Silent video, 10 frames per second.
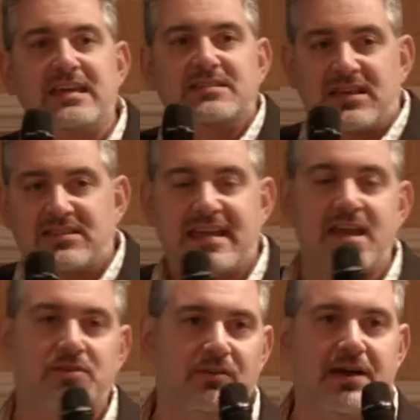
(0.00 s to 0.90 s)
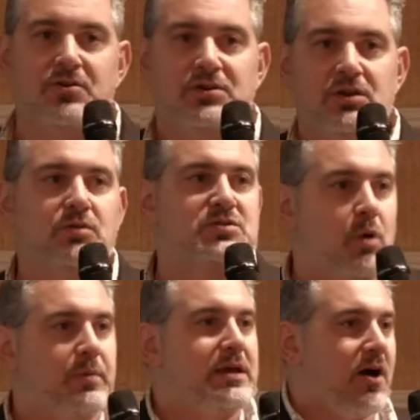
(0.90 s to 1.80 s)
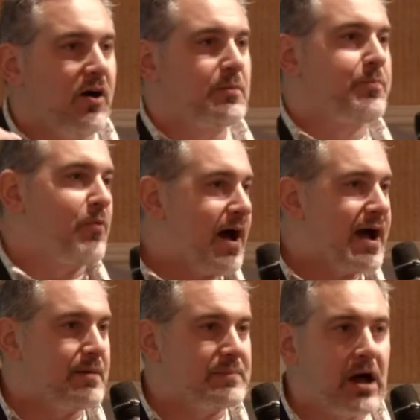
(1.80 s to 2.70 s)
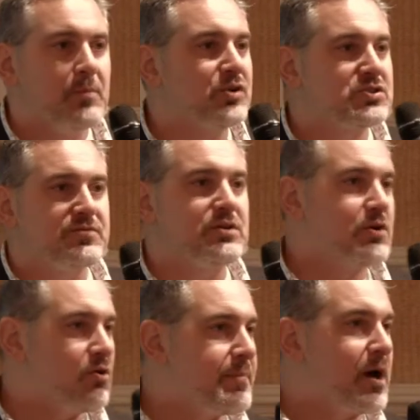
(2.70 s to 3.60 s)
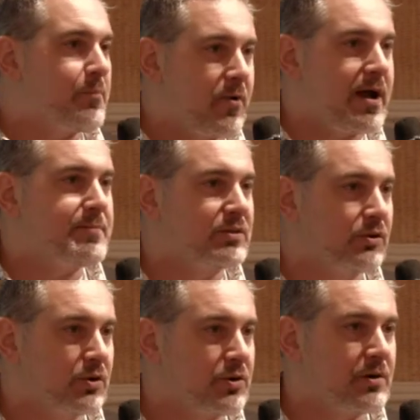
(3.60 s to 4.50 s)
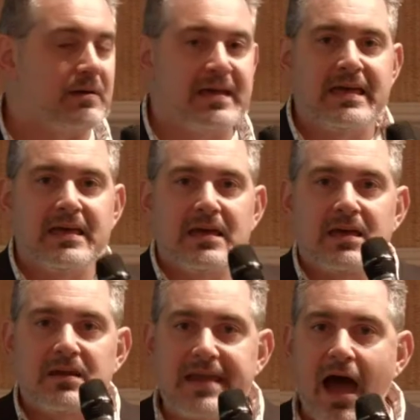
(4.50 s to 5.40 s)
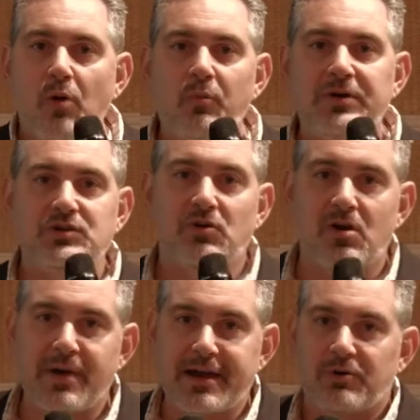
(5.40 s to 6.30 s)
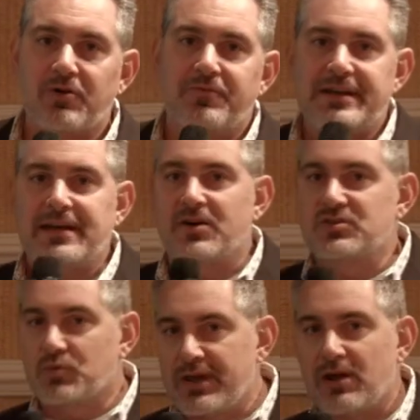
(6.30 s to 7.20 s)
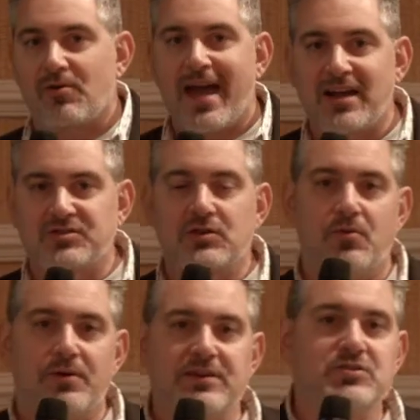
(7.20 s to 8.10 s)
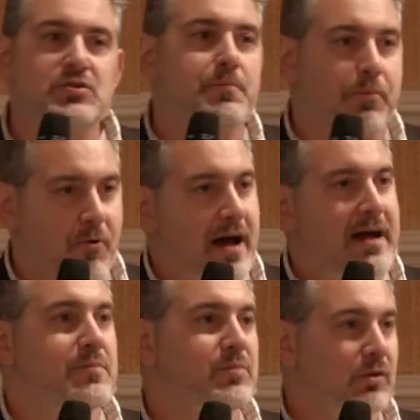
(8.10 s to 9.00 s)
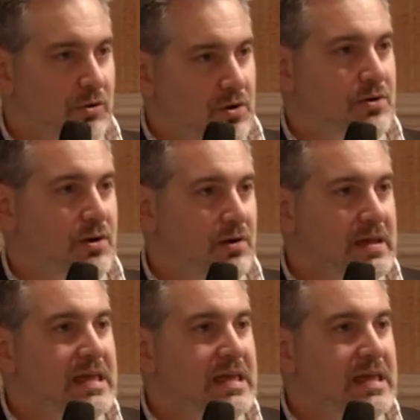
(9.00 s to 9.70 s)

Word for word: is that saying the letter U is what we call a prime. Now, most of you know about priming the learner. Now, when we do our micro videos, we are actually going to prime the learner